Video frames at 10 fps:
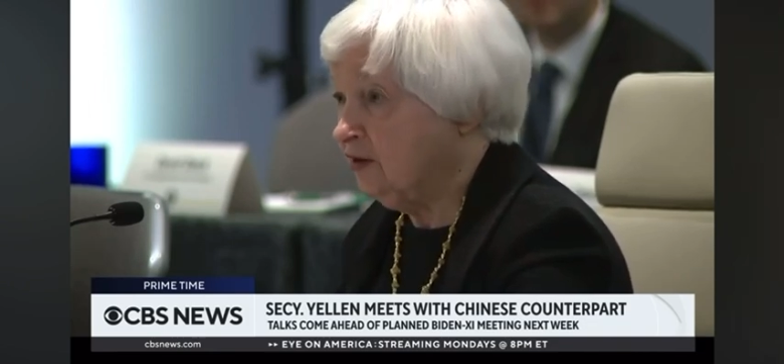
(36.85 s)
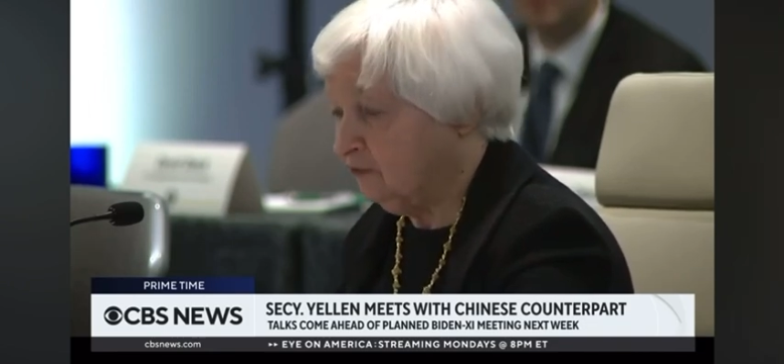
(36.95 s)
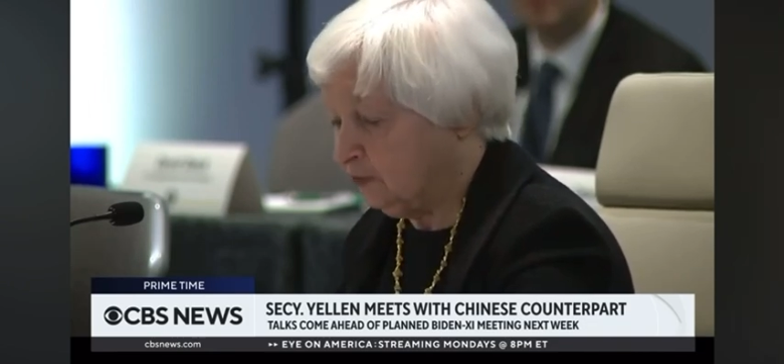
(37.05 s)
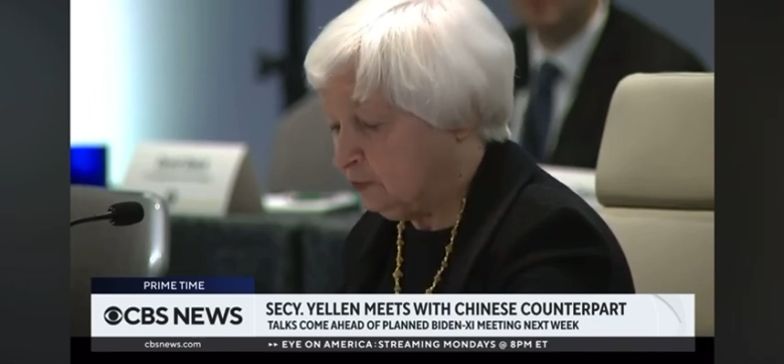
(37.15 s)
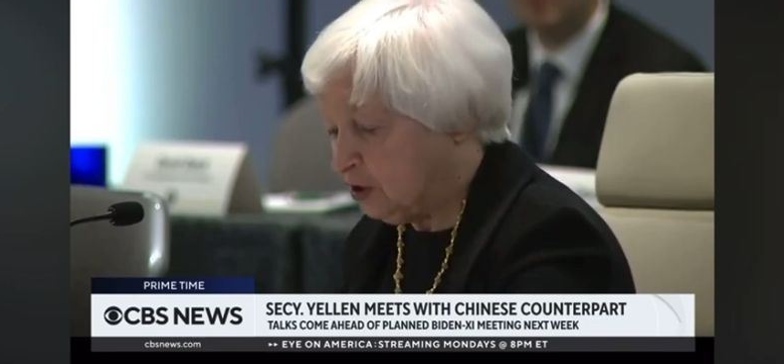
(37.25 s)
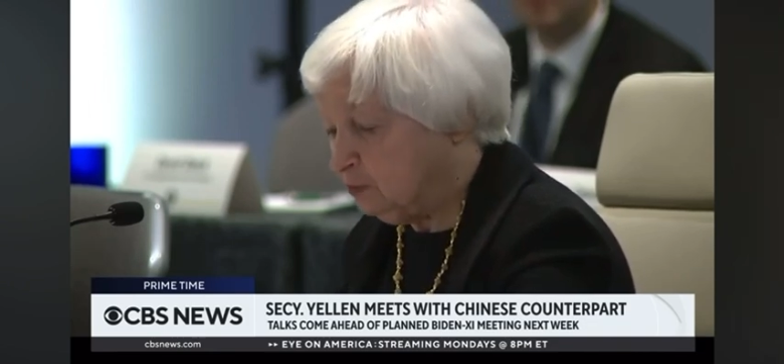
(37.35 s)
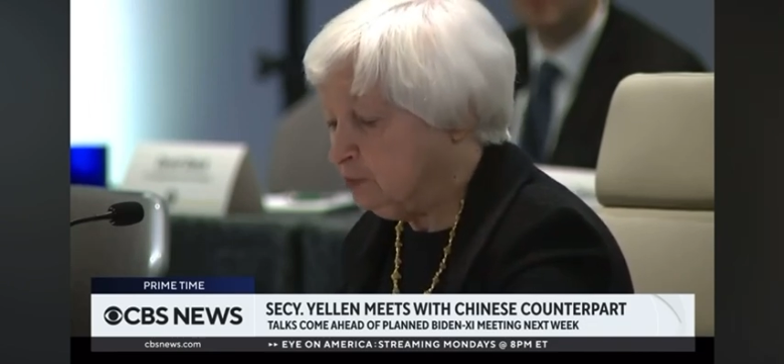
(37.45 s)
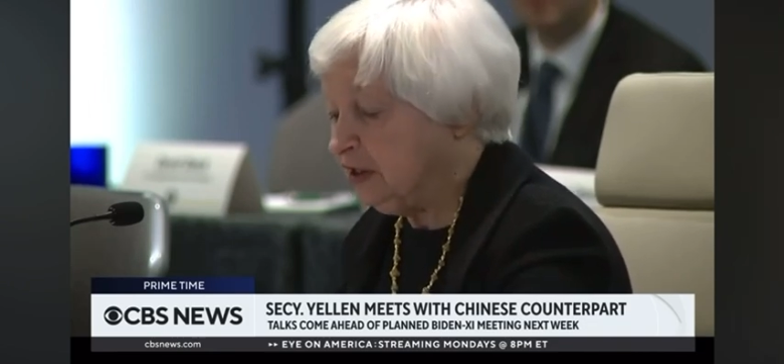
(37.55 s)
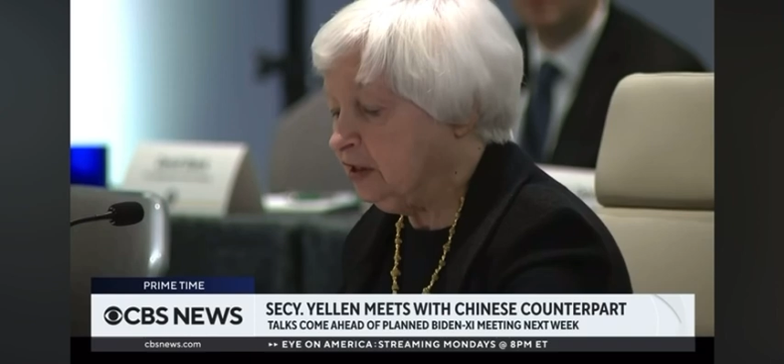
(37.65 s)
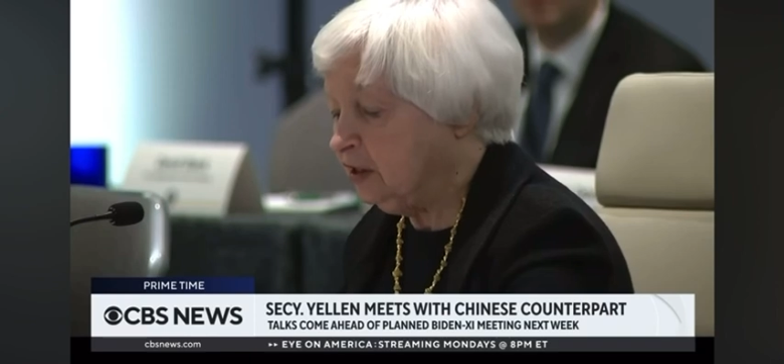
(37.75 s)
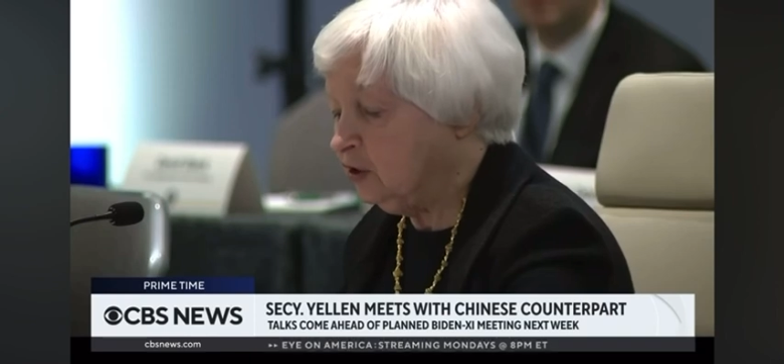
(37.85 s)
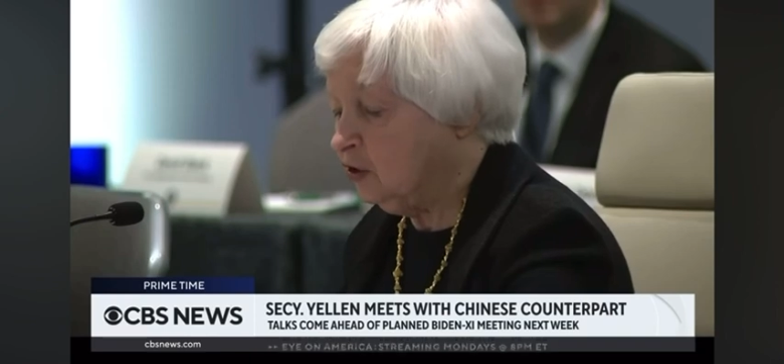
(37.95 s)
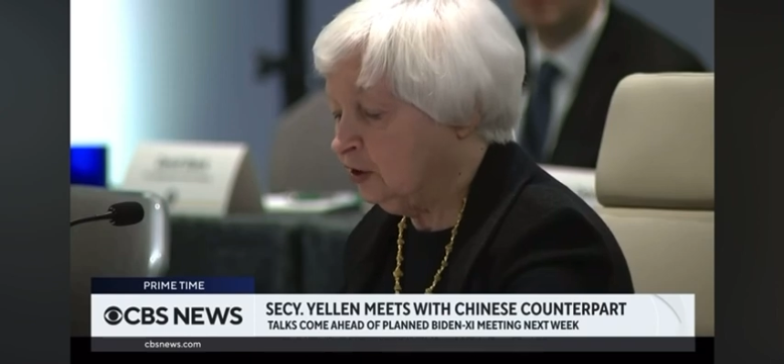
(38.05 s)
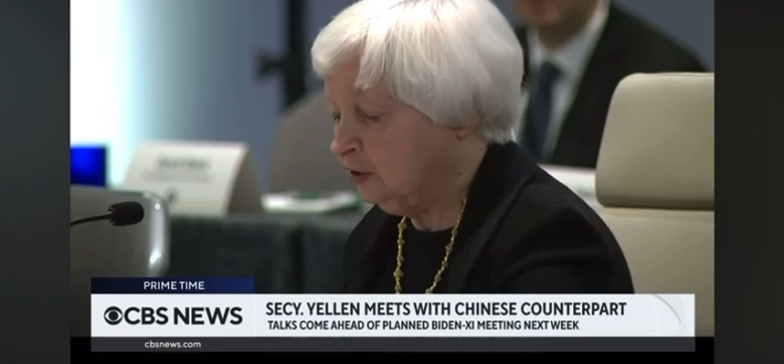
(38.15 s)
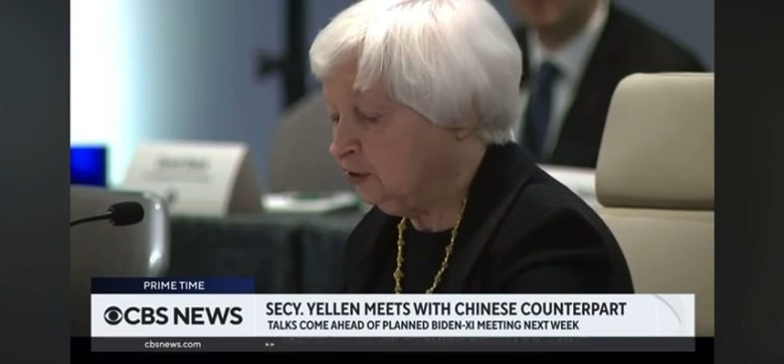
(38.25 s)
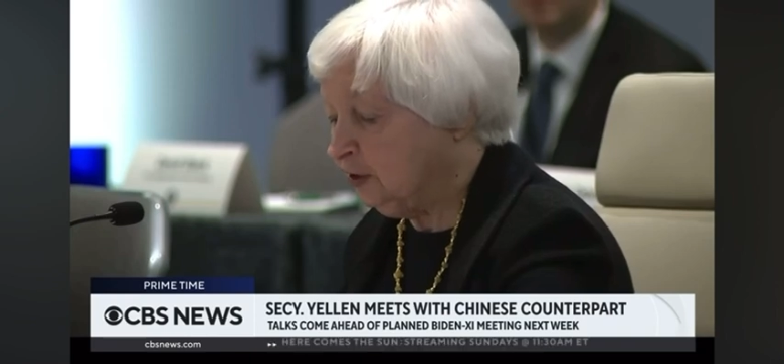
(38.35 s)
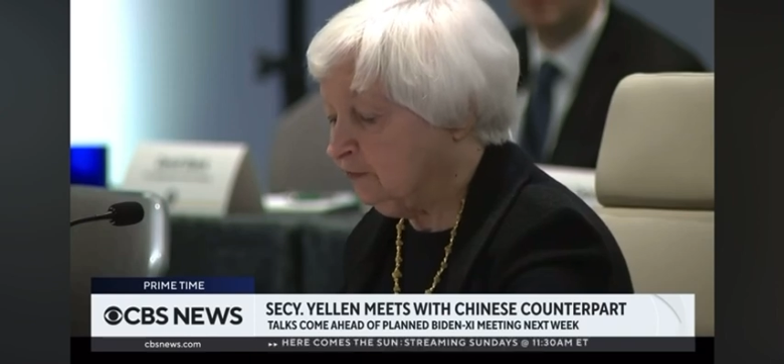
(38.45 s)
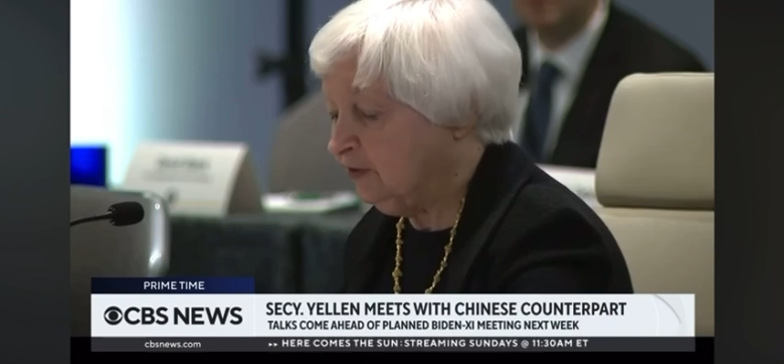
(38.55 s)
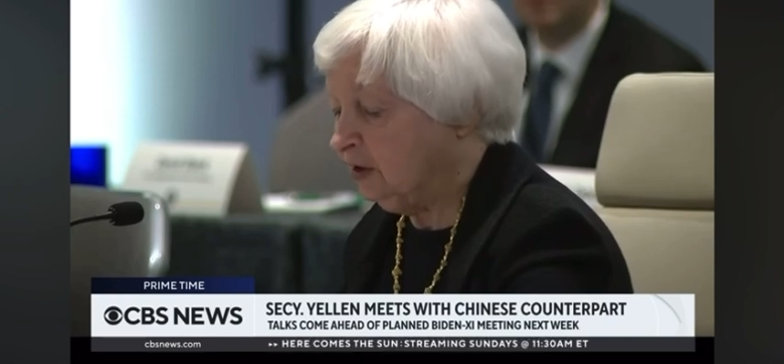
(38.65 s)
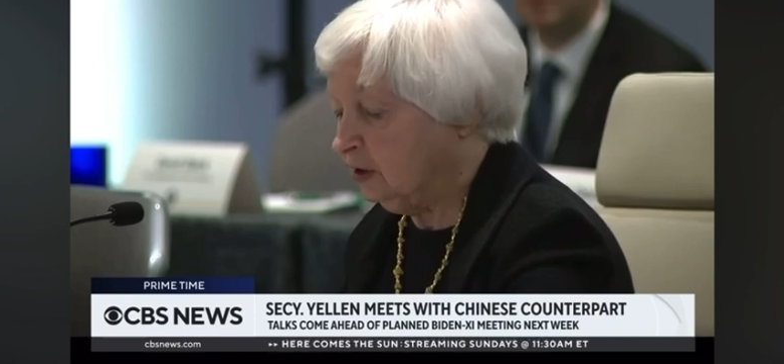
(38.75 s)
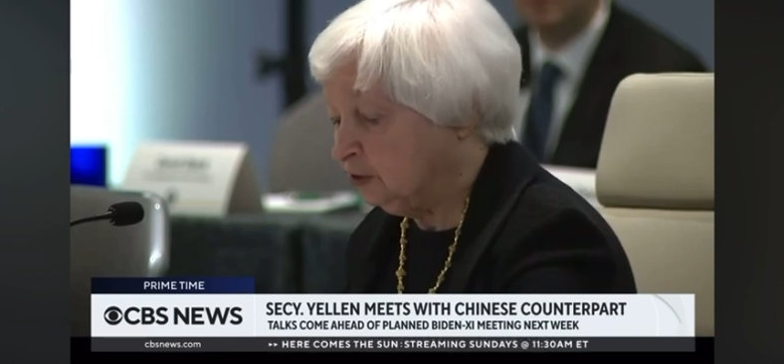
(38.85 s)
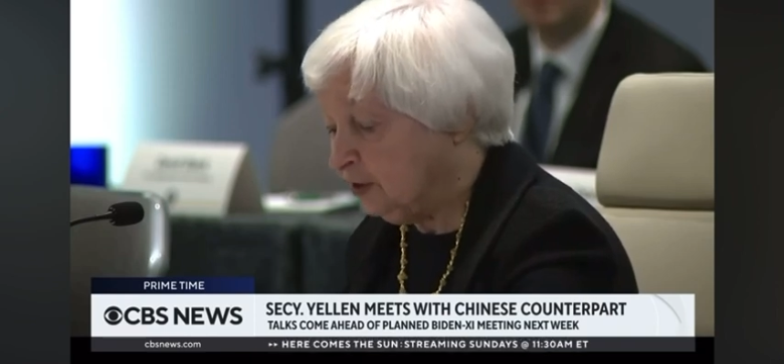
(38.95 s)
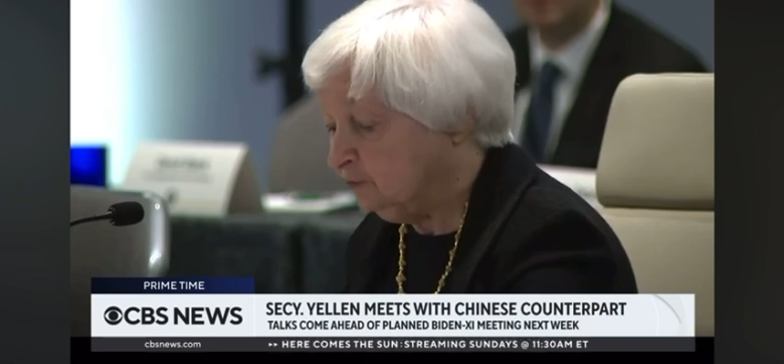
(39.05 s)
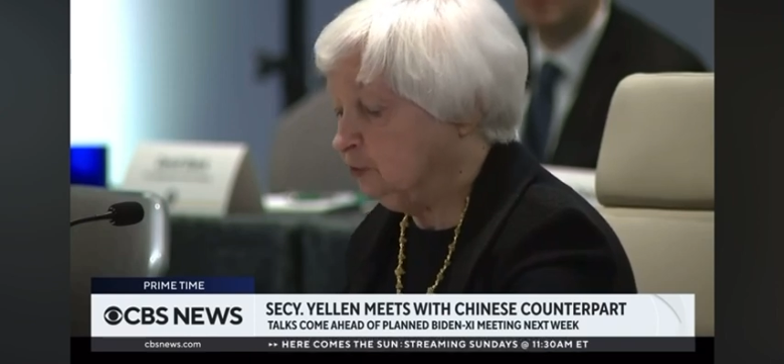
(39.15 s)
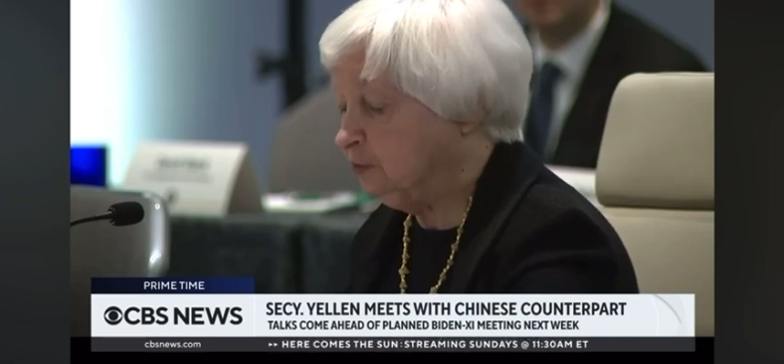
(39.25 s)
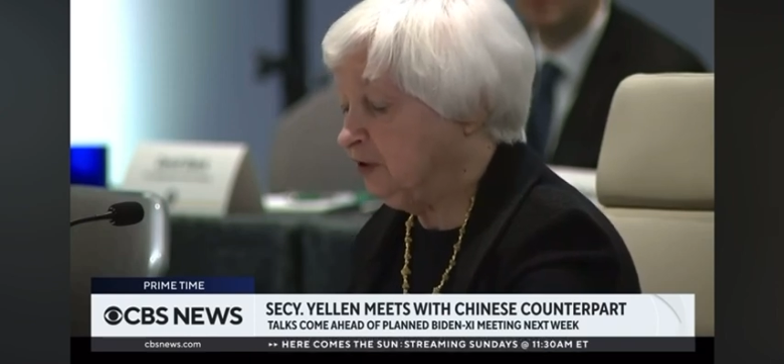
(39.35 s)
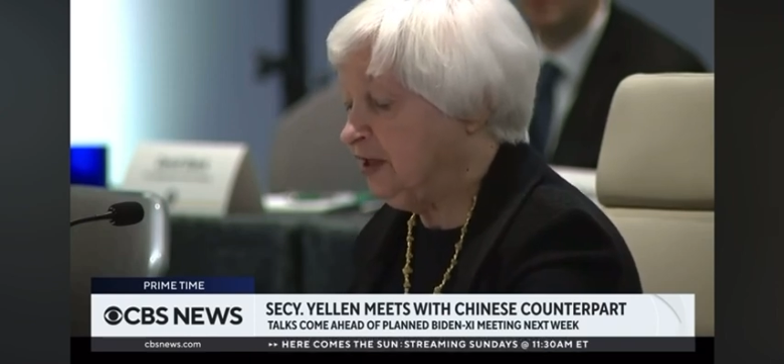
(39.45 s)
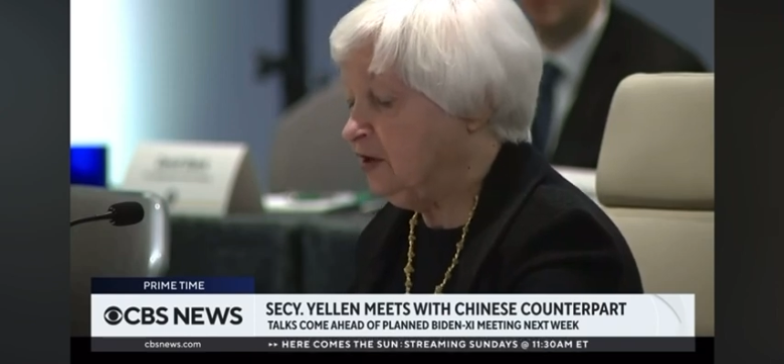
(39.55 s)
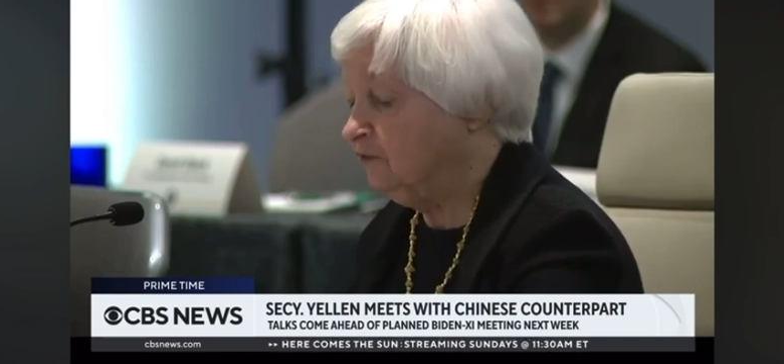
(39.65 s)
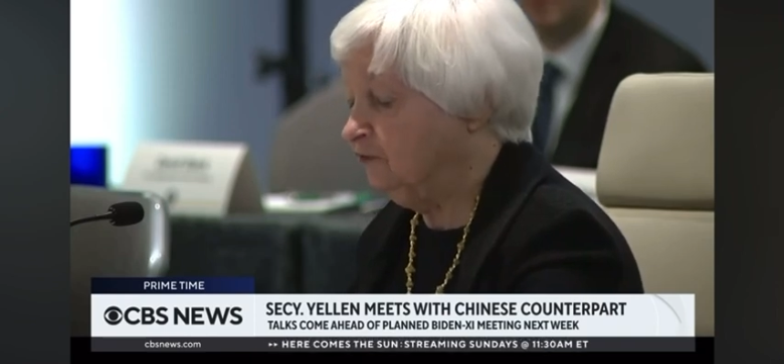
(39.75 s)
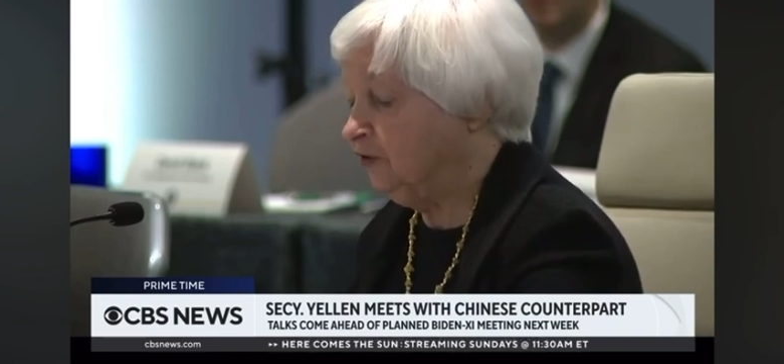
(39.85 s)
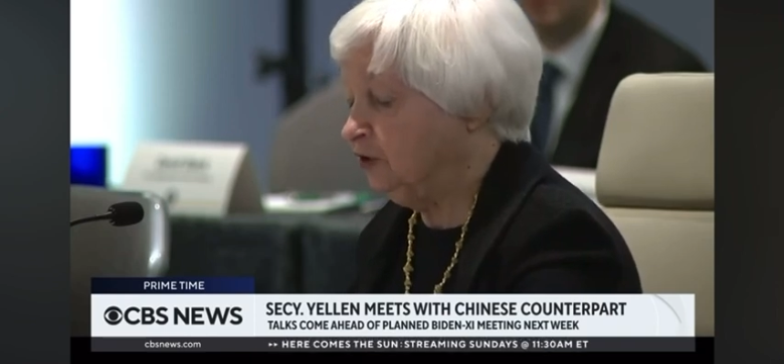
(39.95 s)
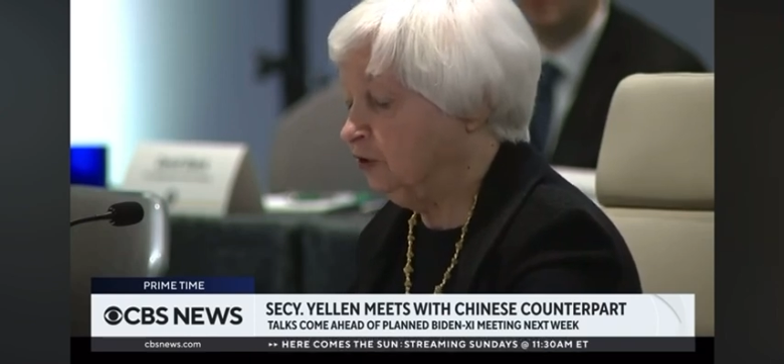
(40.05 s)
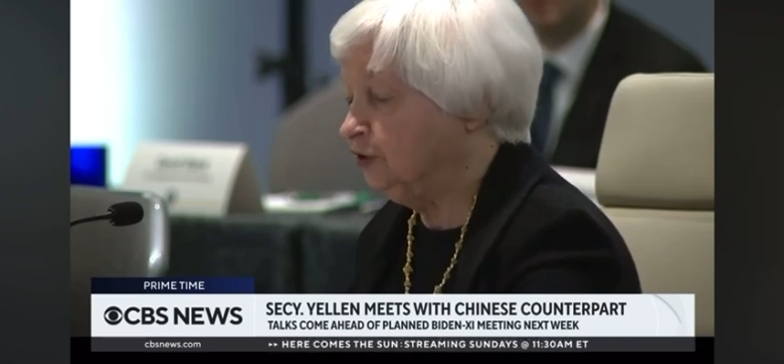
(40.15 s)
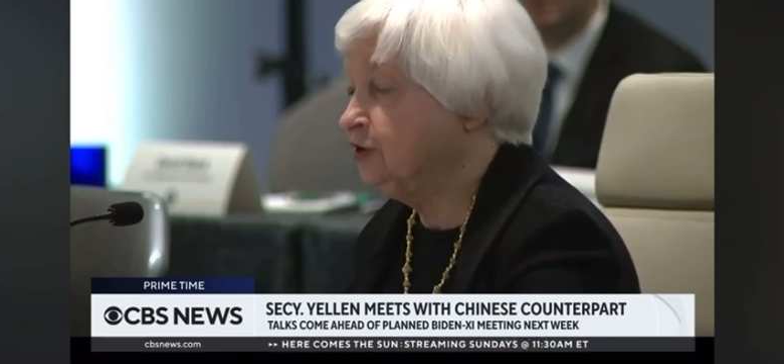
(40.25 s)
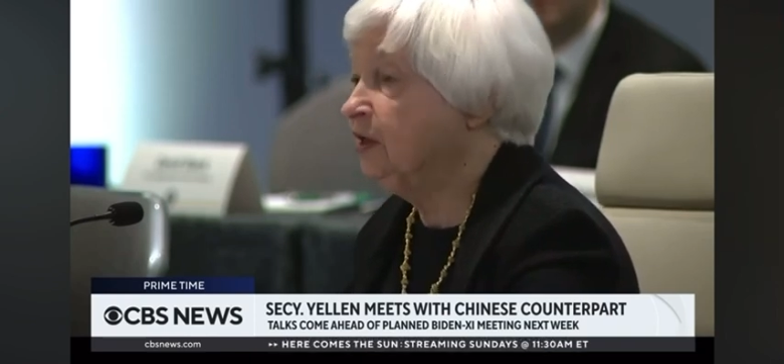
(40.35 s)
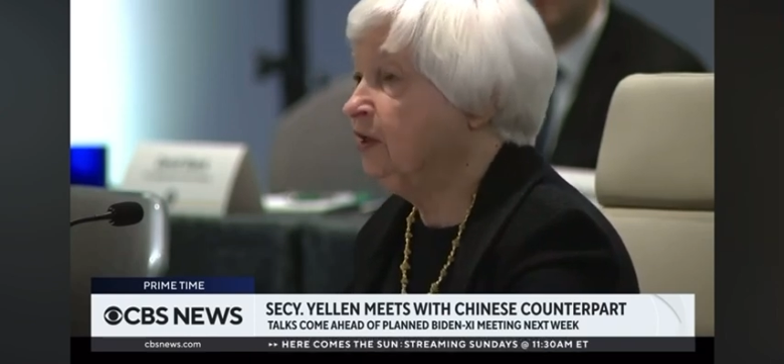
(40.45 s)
from competing on a level playing field,